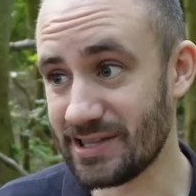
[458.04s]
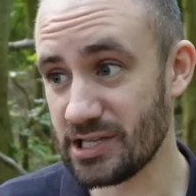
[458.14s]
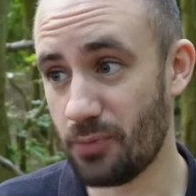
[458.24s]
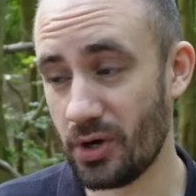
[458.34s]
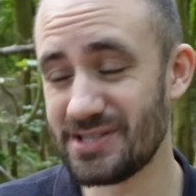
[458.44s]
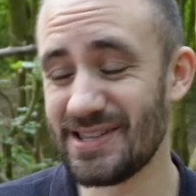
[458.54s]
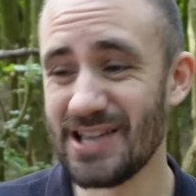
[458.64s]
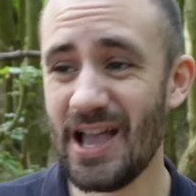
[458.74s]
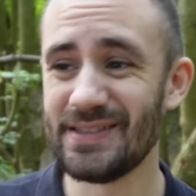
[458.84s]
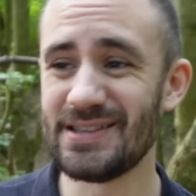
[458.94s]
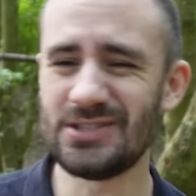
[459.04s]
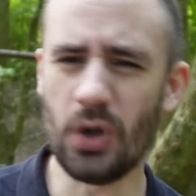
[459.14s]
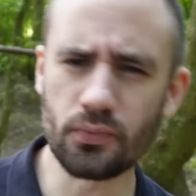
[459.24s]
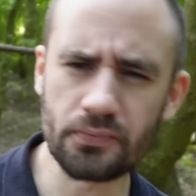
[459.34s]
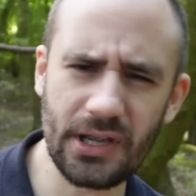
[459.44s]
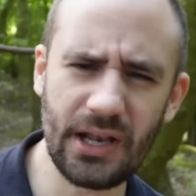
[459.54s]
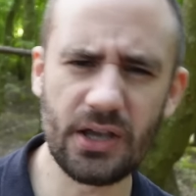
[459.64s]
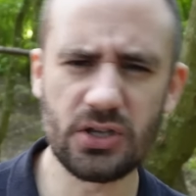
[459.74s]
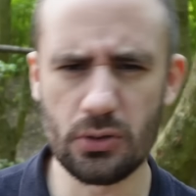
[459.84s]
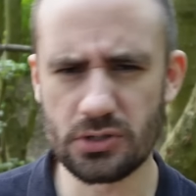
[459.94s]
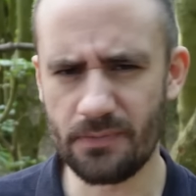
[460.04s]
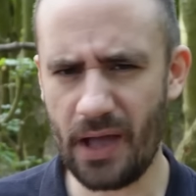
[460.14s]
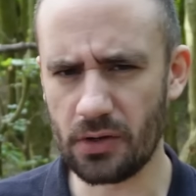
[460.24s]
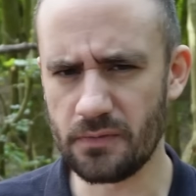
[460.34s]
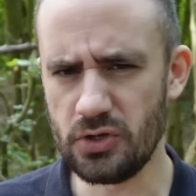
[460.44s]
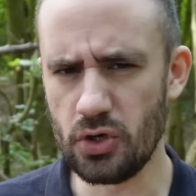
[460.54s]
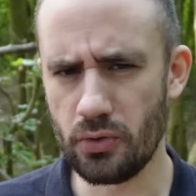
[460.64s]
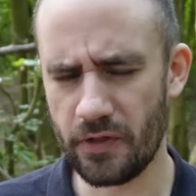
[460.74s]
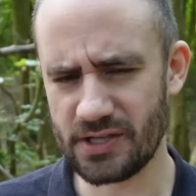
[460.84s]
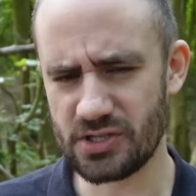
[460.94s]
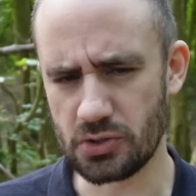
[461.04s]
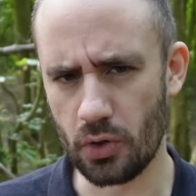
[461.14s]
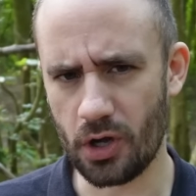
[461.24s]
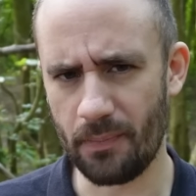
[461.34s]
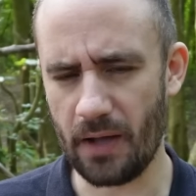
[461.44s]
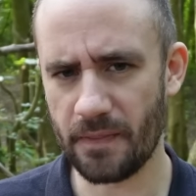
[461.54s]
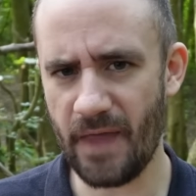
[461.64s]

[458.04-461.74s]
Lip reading: this point, so there's not really a huge amount of new things to talk about